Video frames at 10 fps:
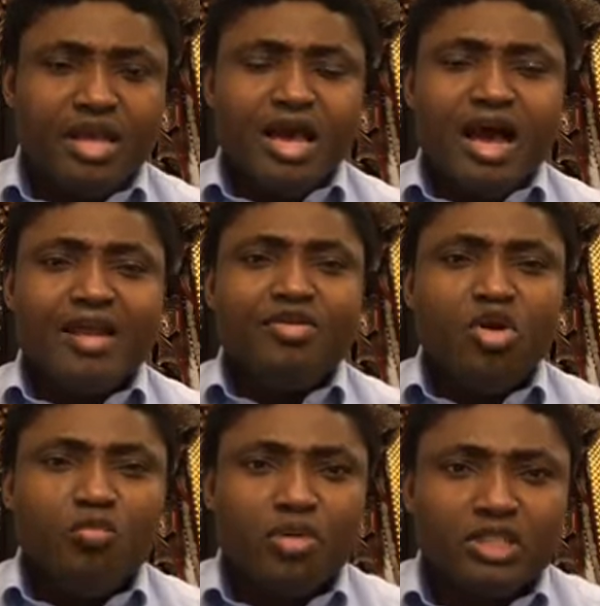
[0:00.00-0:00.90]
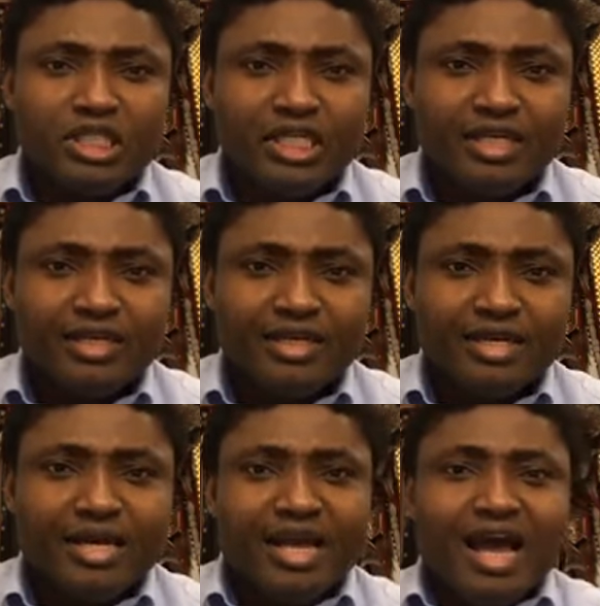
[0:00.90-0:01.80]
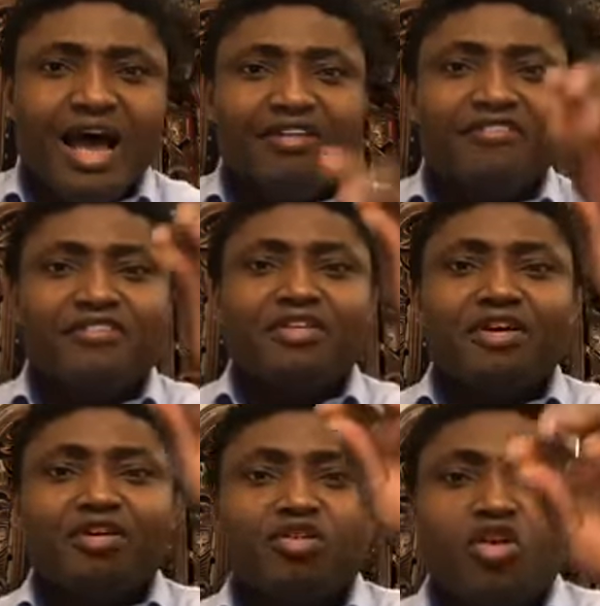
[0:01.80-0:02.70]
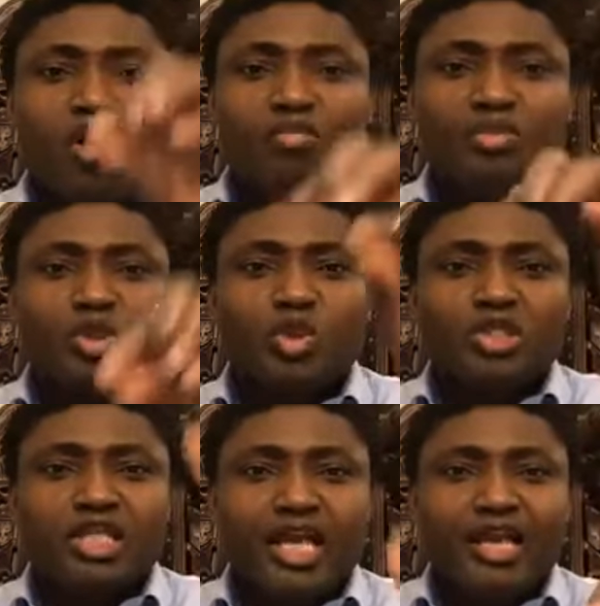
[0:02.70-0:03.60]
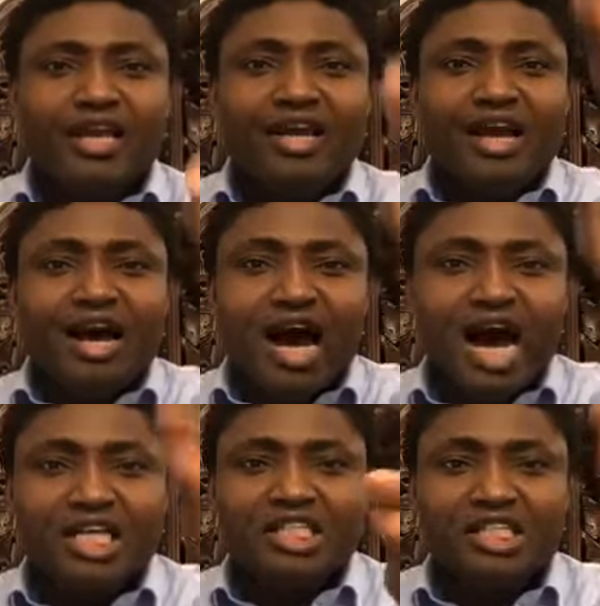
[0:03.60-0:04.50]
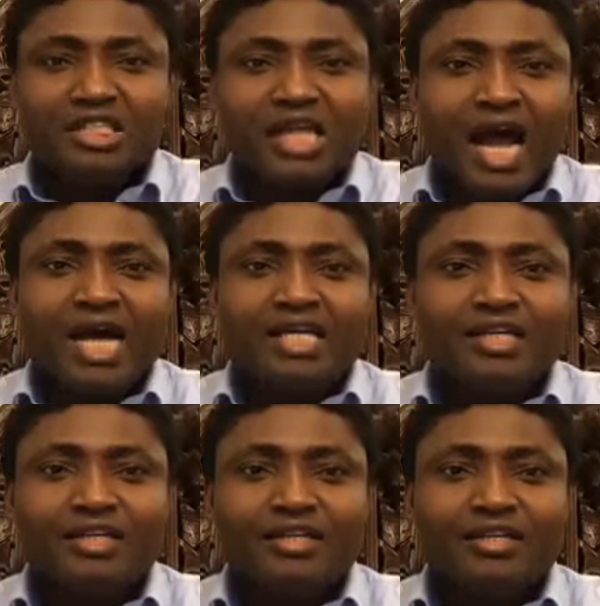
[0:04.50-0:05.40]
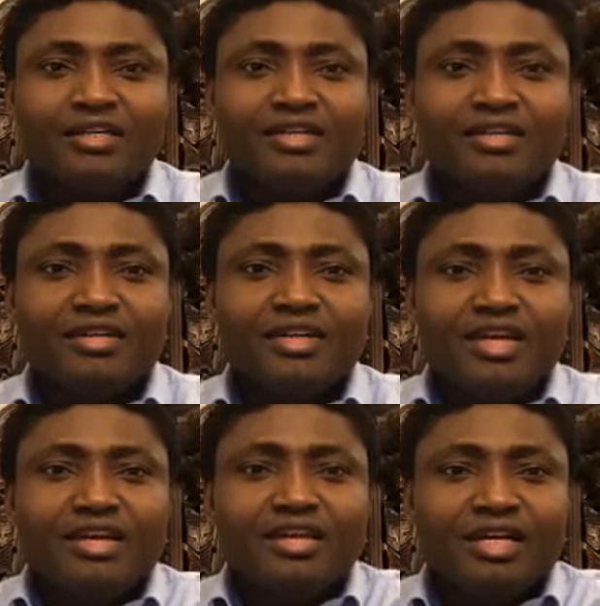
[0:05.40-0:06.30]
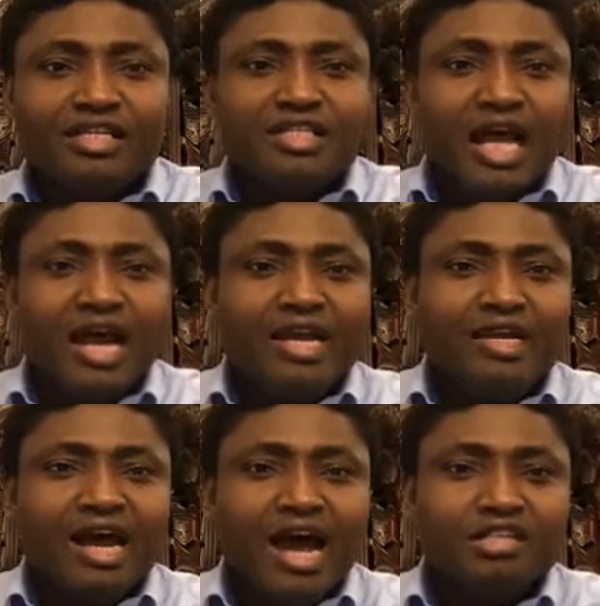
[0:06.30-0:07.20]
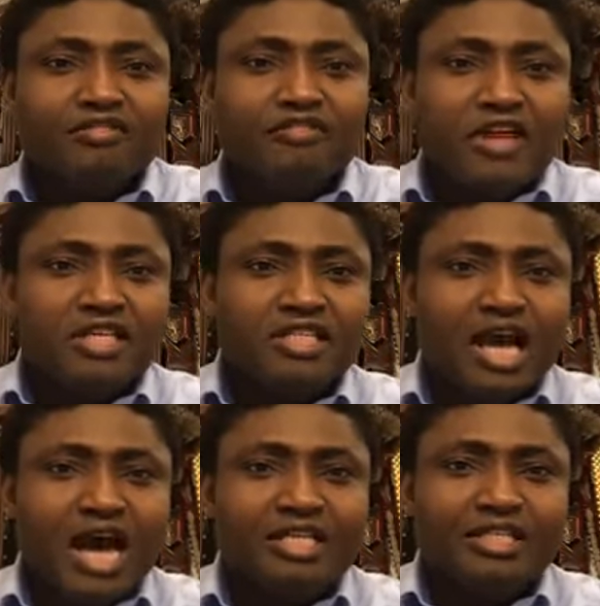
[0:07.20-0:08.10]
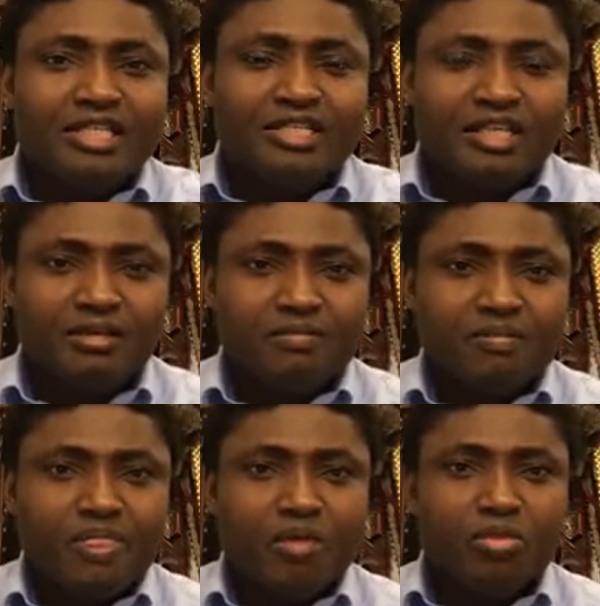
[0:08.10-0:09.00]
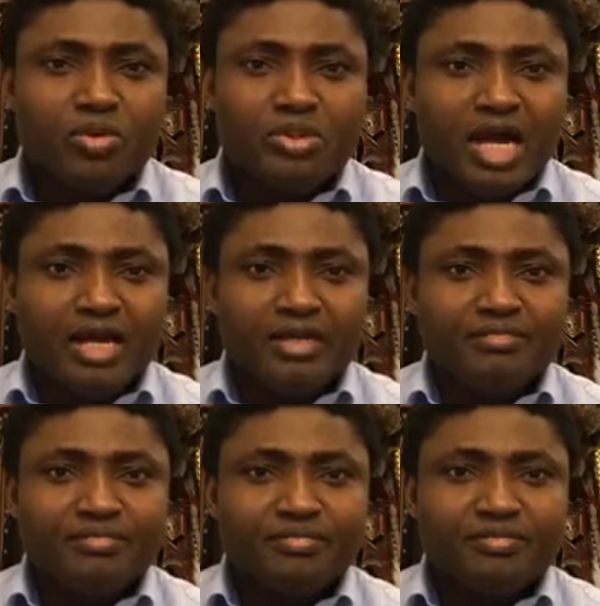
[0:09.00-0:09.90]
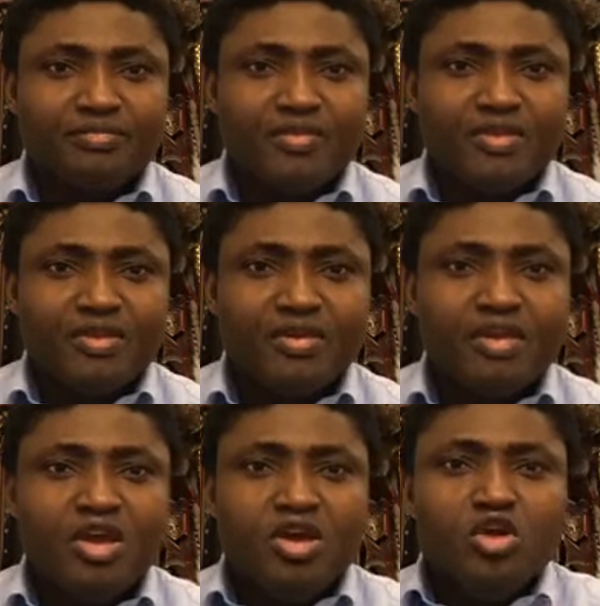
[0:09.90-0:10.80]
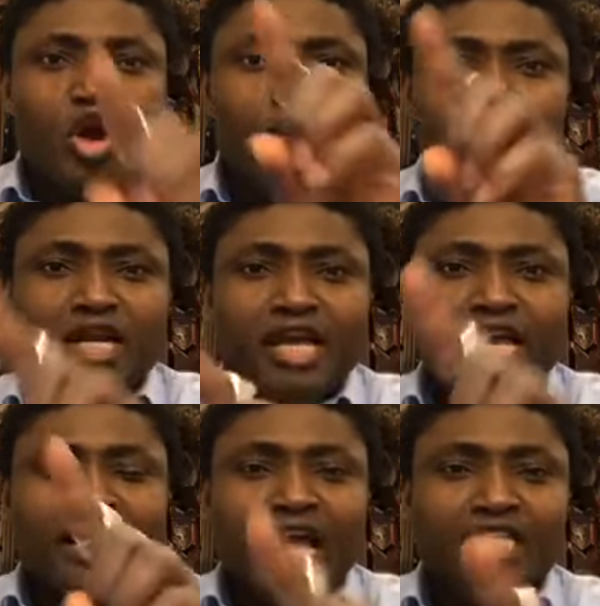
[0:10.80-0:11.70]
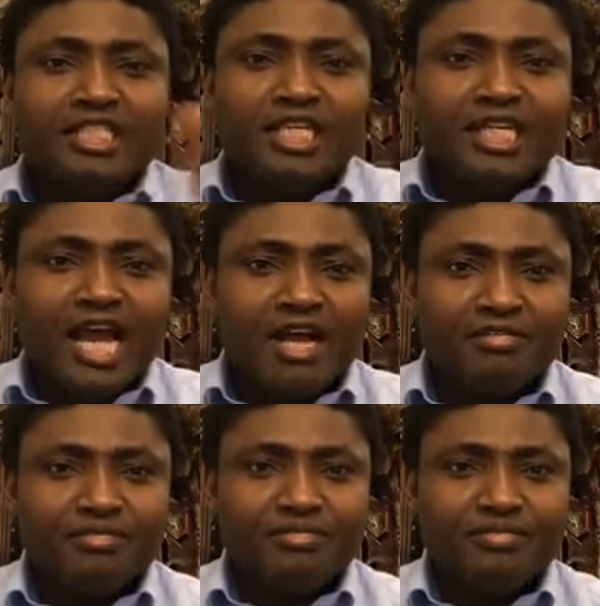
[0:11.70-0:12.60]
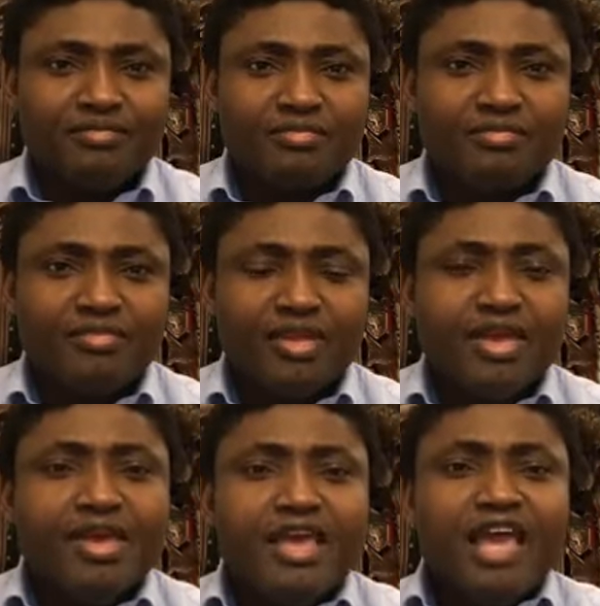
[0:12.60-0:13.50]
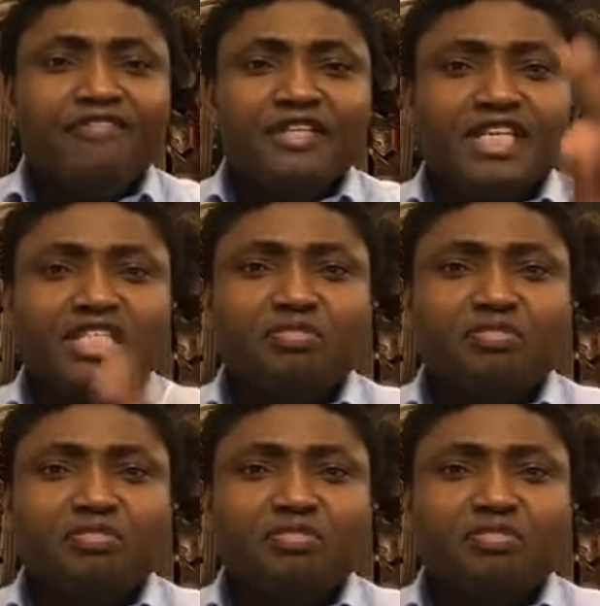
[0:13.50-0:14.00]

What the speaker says: And nobody have come to say hashtag resign and face ICC, Brutai. Nobody in Nigeria, if it is